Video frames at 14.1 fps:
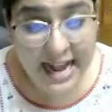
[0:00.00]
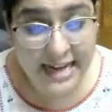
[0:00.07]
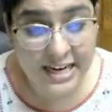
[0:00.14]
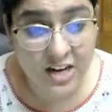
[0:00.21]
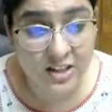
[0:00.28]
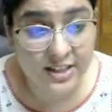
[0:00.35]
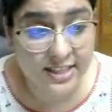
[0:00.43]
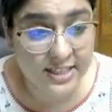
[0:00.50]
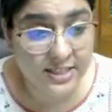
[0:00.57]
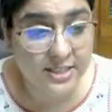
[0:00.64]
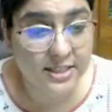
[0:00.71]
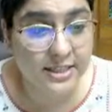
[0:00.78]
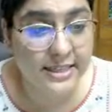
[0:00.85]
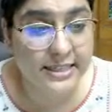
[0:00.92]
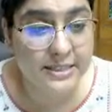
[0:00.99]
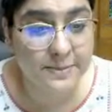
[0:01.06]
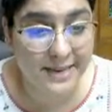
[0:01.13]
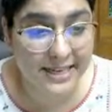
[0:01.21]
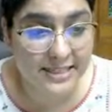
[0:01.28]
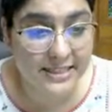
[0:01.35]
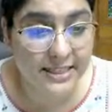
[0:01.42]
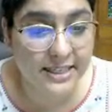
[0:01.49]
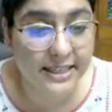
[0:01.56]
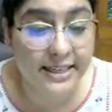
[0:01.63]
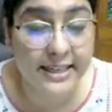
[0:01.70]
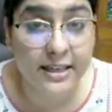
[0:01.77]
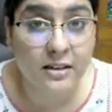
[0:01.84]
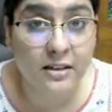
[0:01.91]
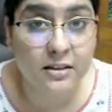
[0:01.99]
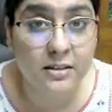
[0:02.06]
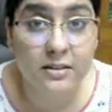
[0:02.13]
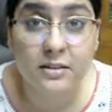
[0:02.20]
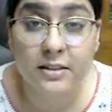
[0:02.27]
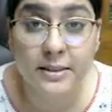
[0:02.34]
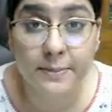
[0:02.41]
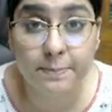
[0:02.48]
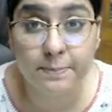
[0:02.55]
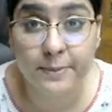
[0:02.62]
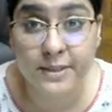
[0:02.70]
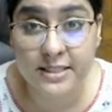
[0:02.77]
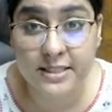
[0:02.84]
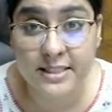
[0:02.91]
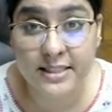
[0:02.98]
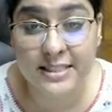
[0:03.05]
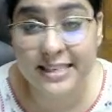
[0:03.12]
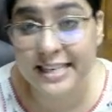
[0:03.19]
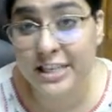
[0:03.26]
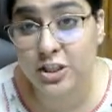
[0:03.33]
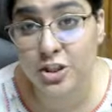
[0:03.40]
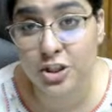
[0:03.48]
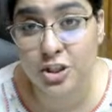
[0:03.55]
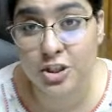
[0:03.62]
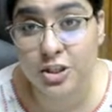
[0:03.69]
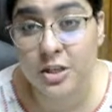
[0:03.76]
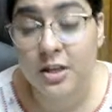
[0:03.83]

And now this is basically the percentage